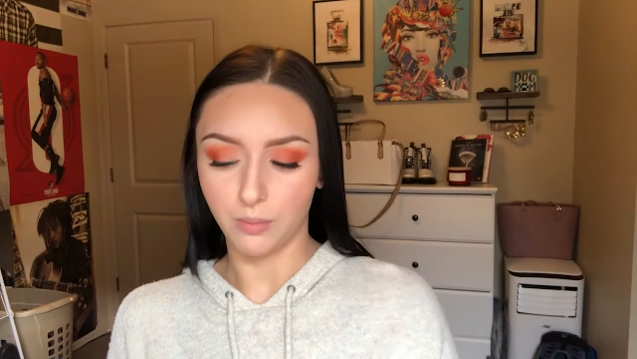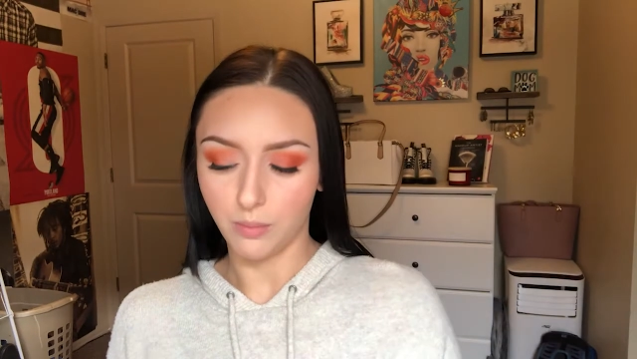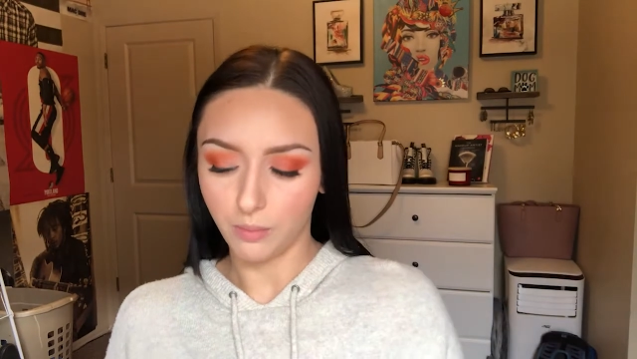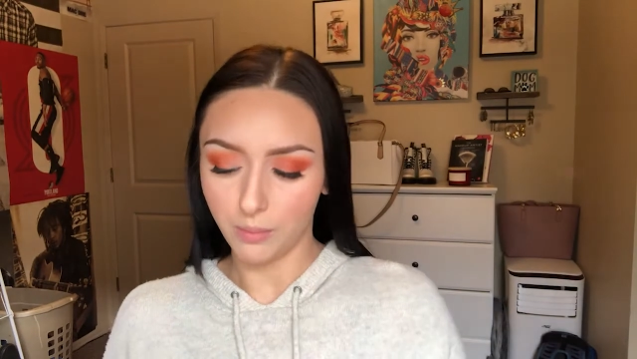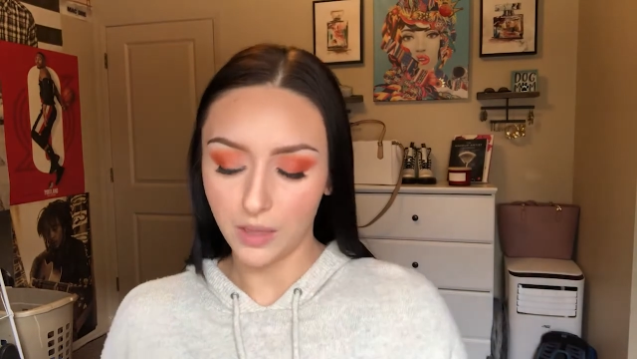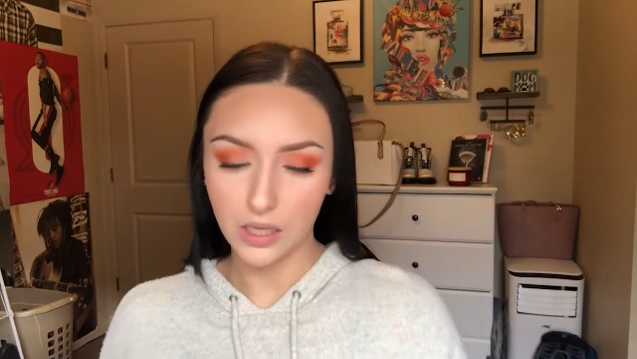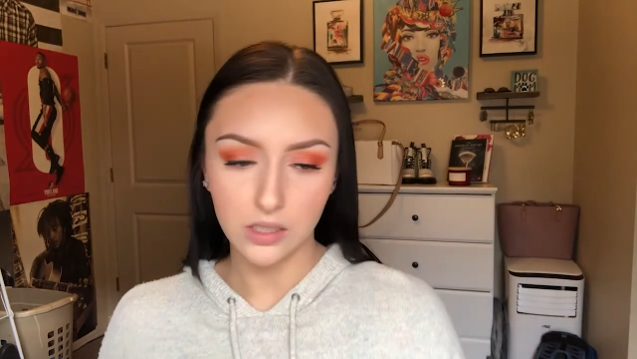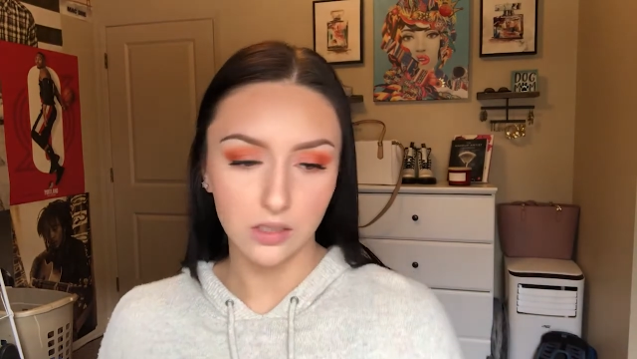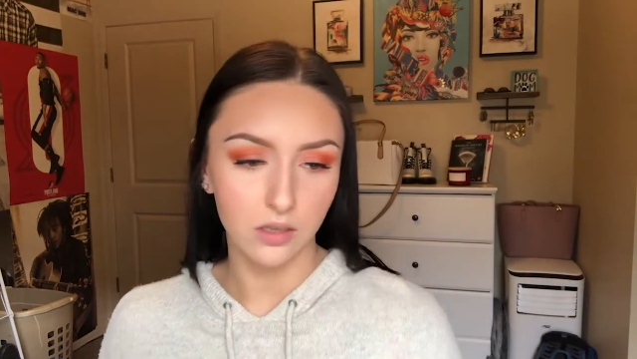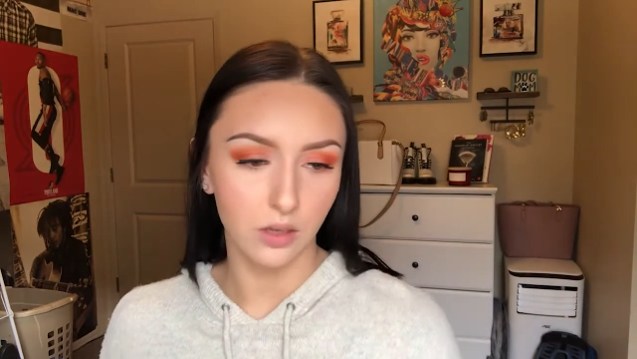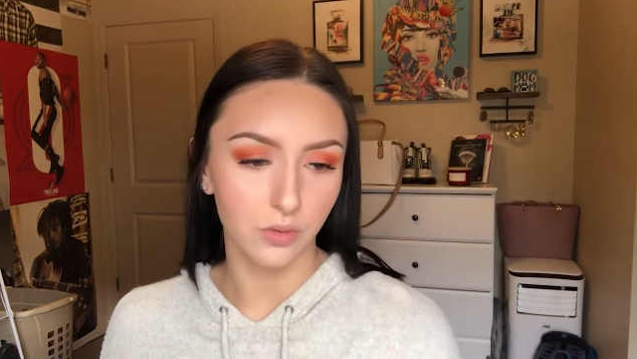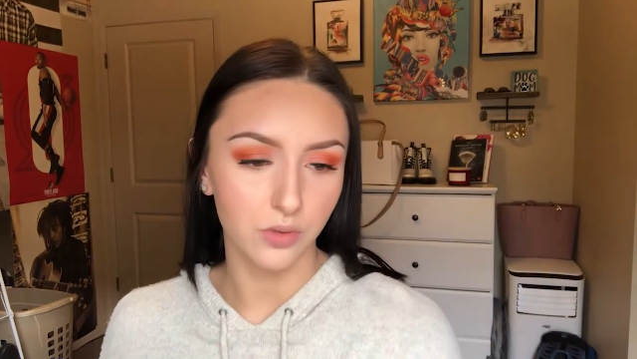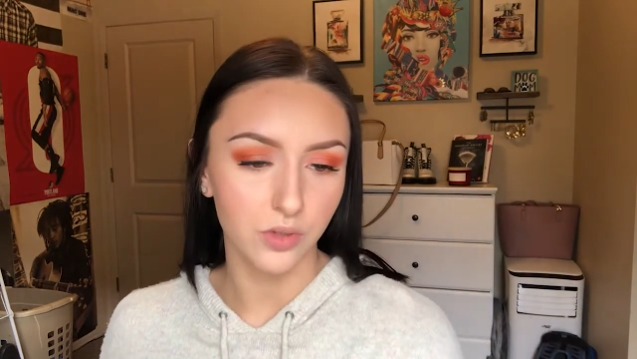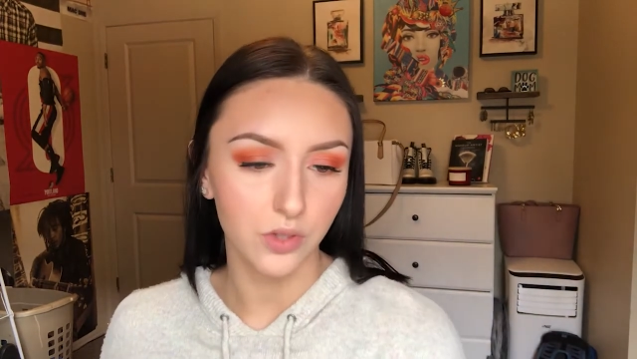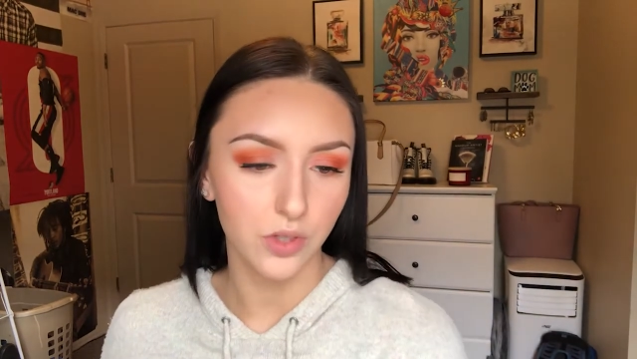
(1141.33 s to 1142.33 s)
mix
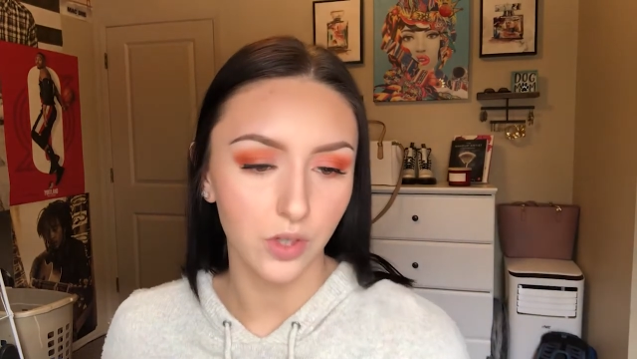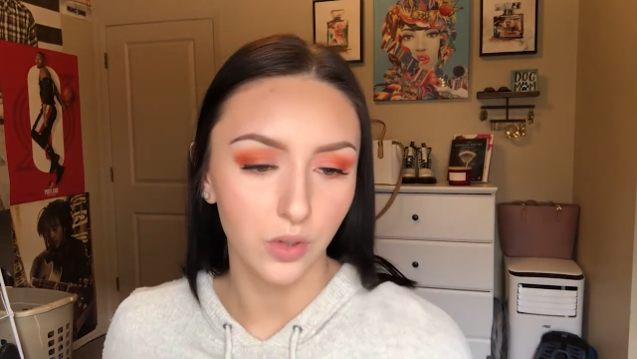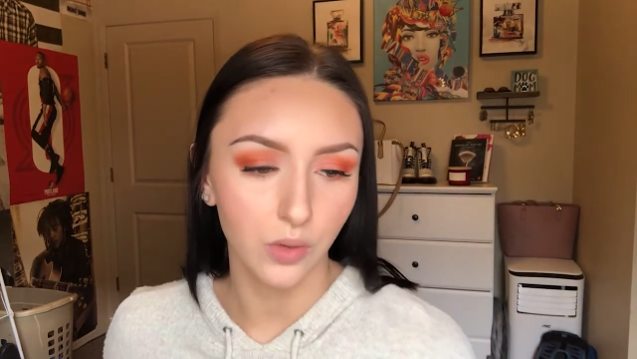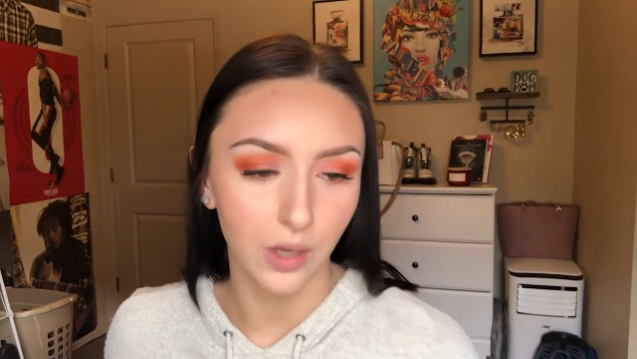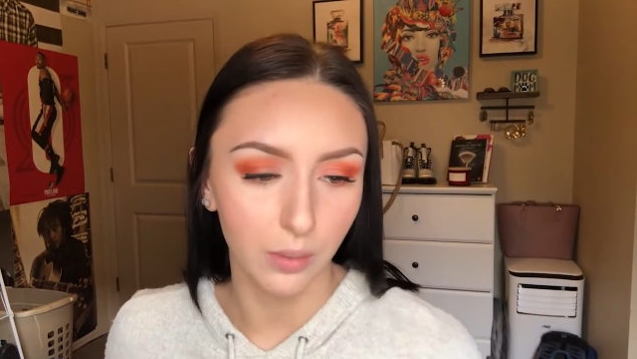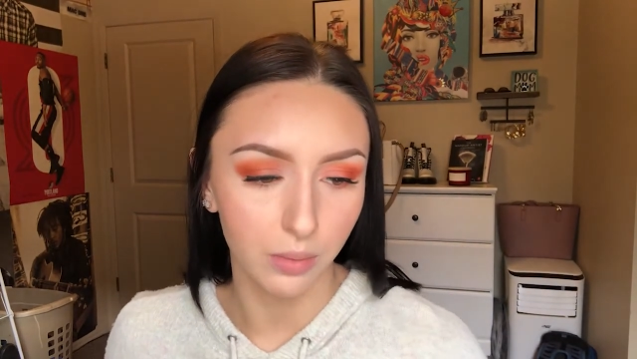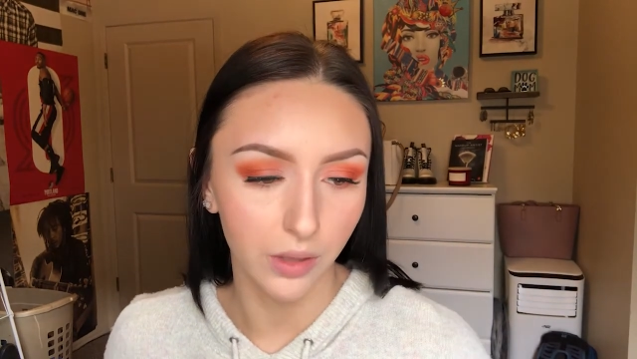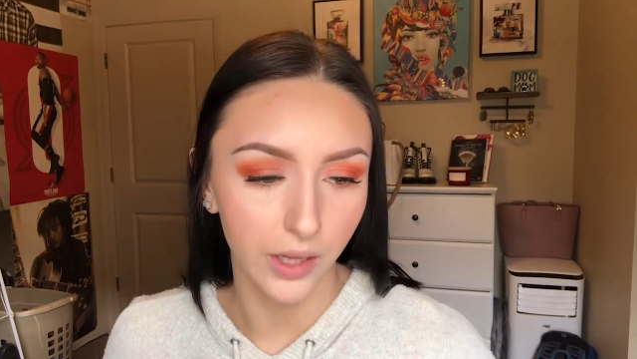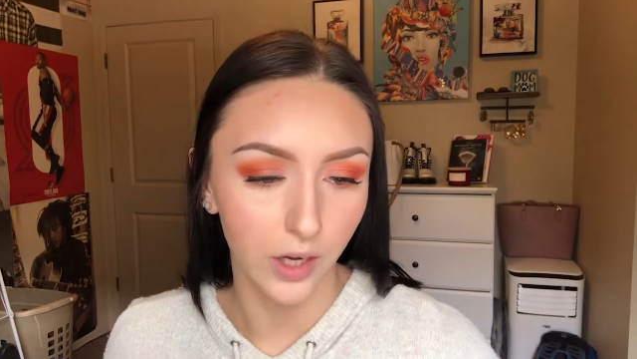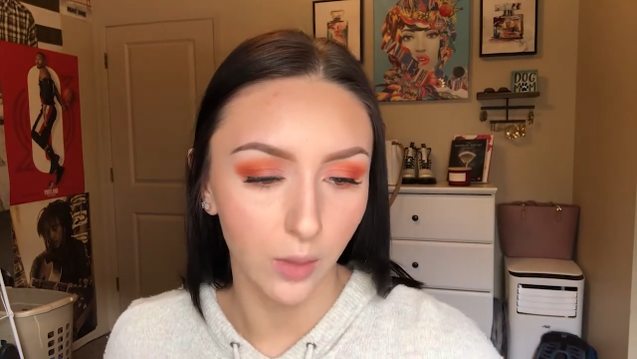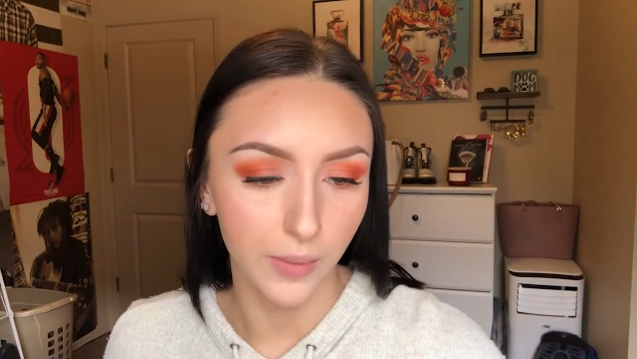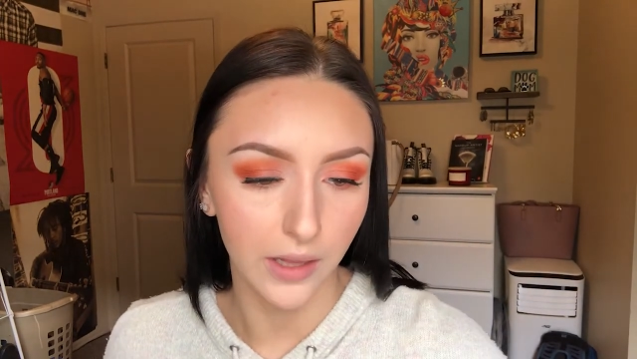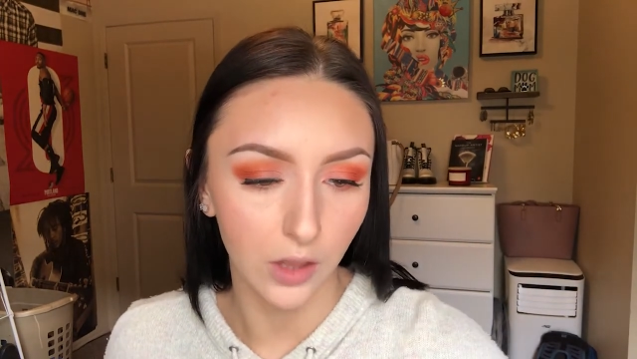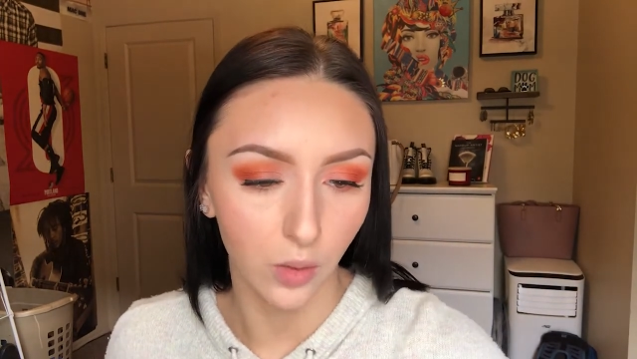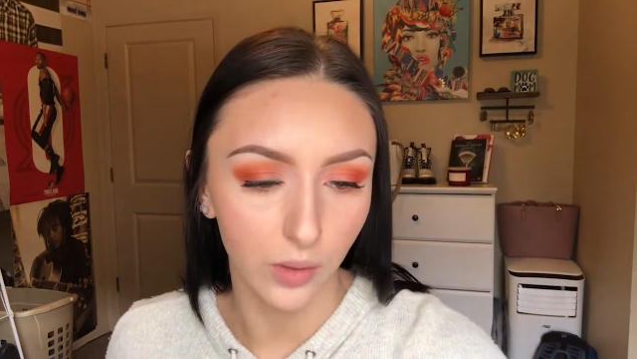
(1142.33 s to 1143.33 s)
those two and apply it on
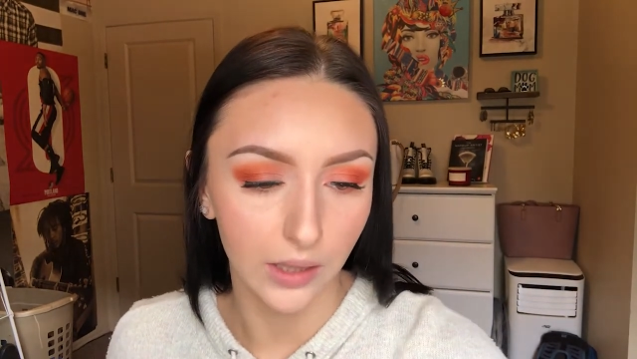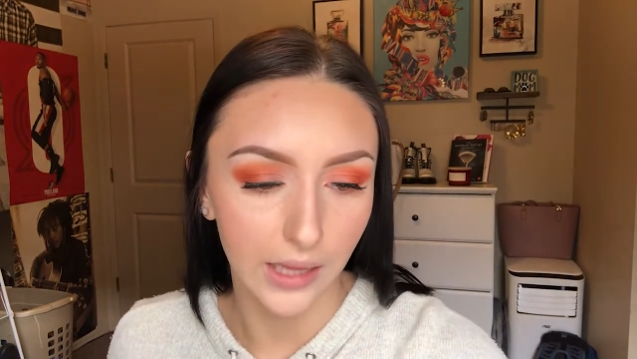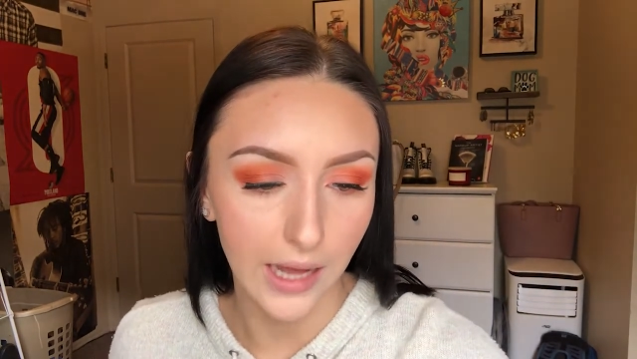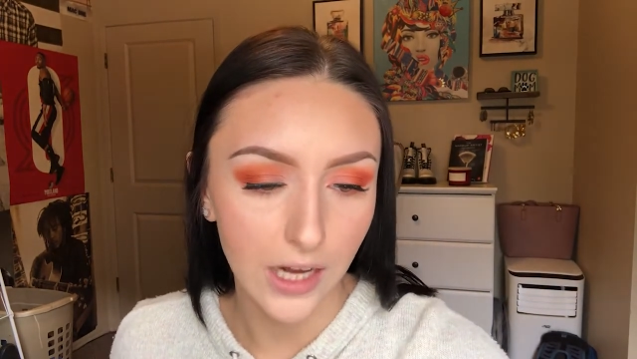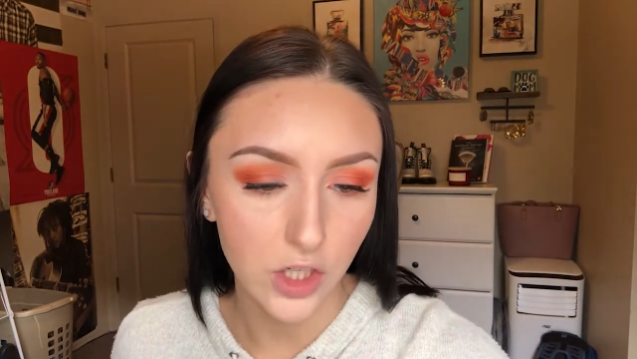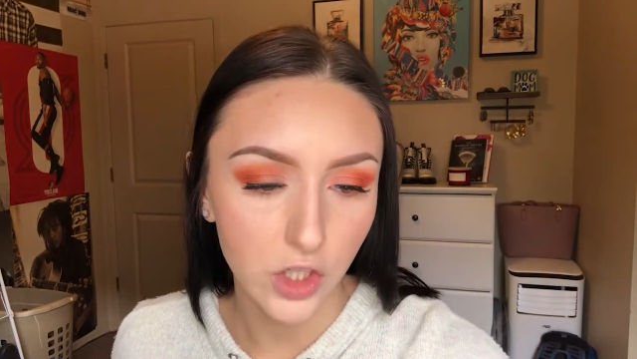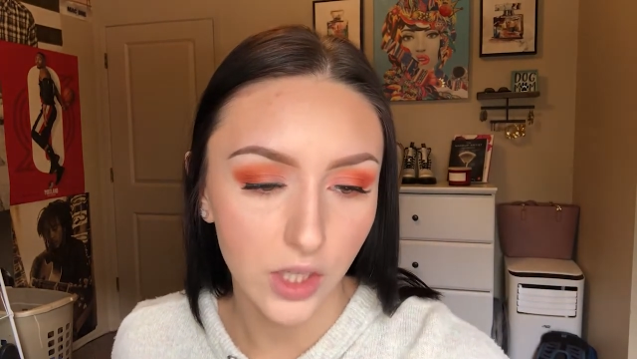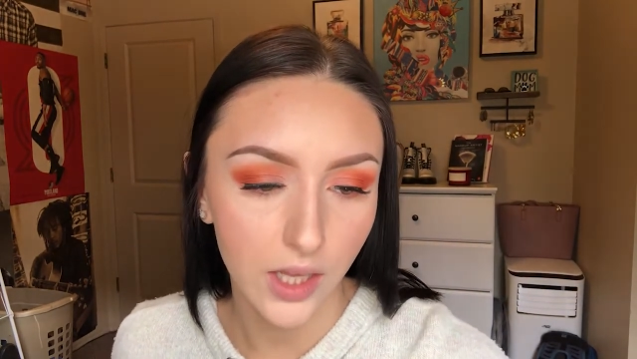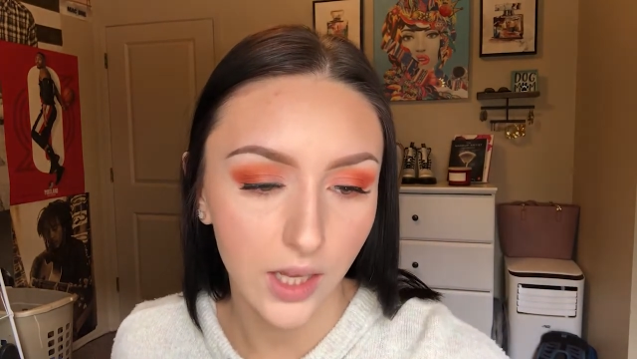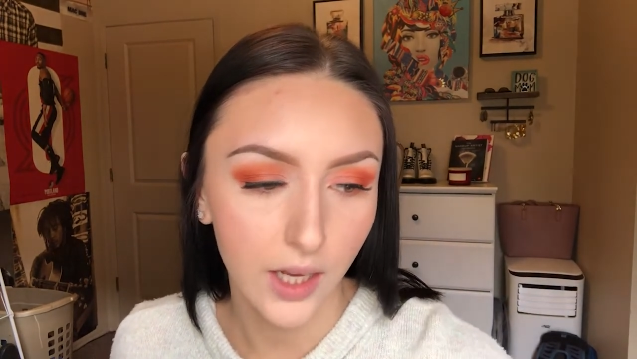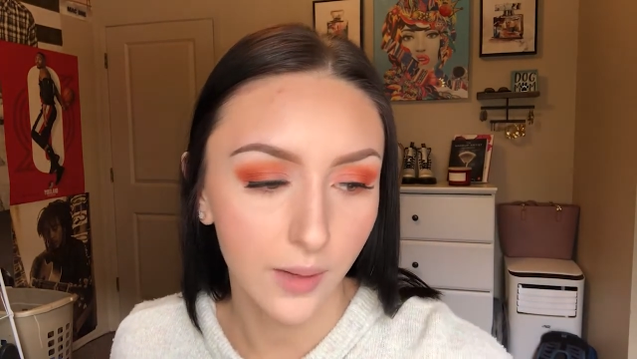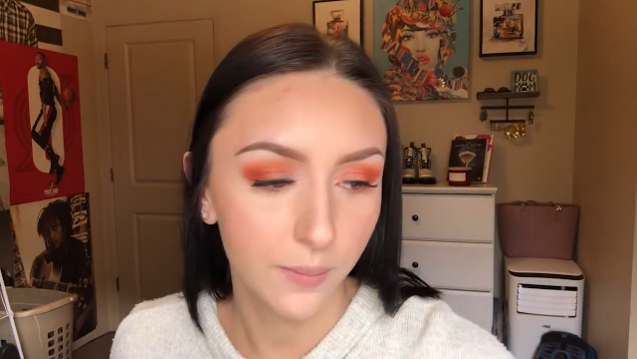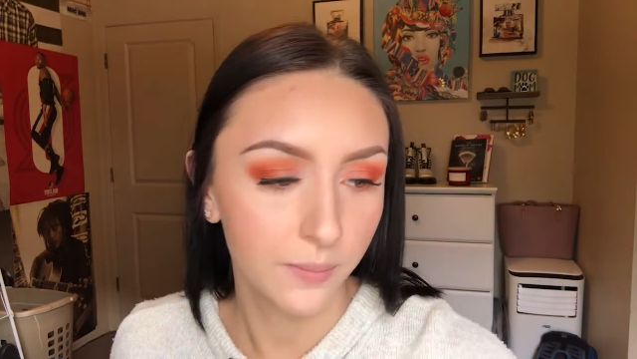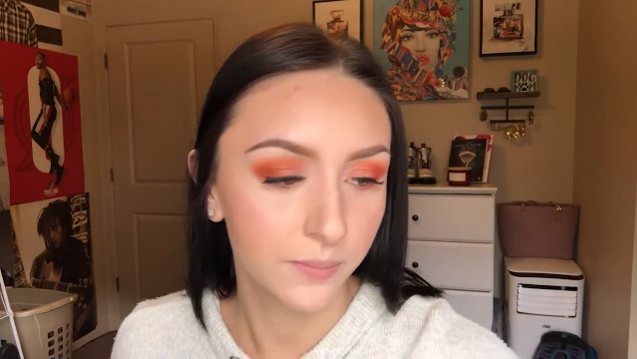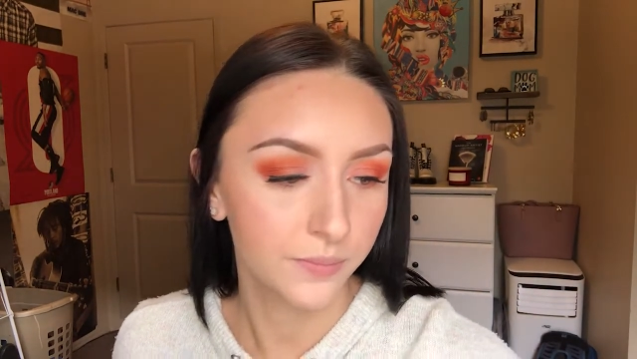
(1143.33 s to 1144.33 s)
my lower lash line.